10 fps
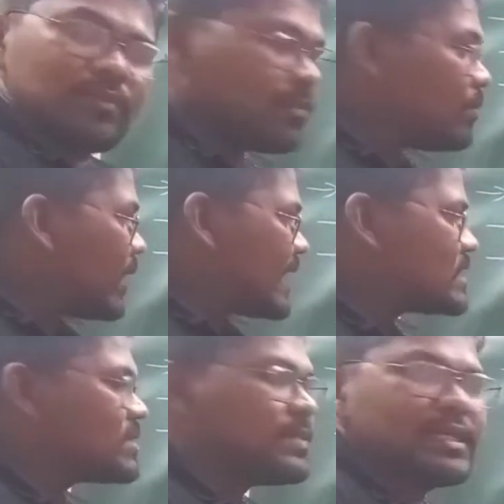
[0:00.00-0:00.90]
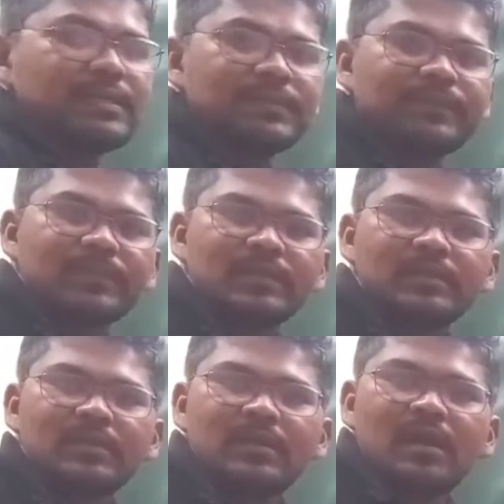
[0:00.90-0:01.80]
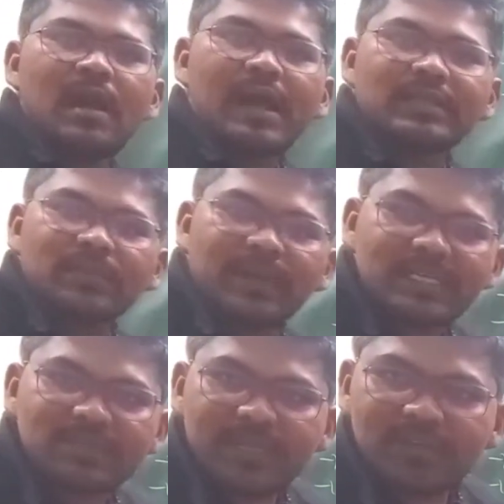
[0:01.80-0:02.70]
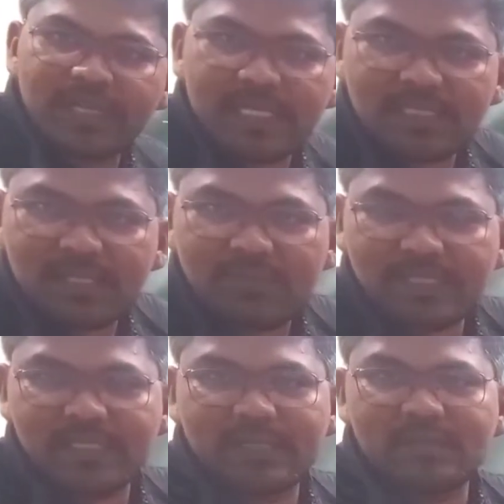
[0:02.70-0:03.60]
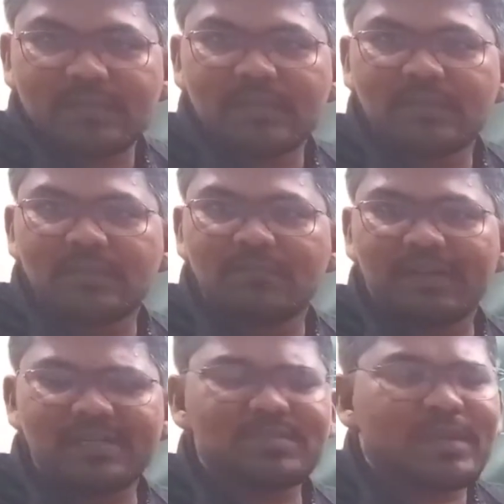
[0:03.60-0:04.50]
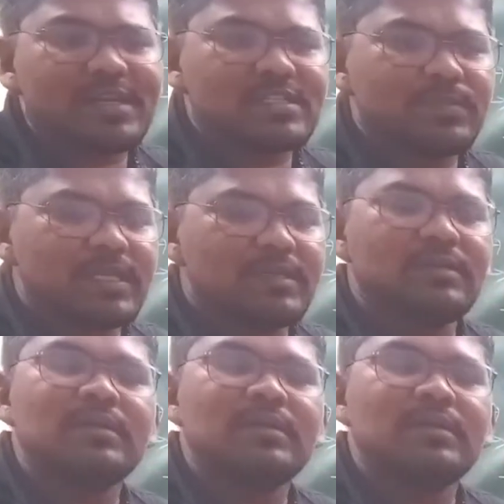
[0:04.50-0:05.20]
moist bread, on the moist bread you can see the fungi. What is moist bread?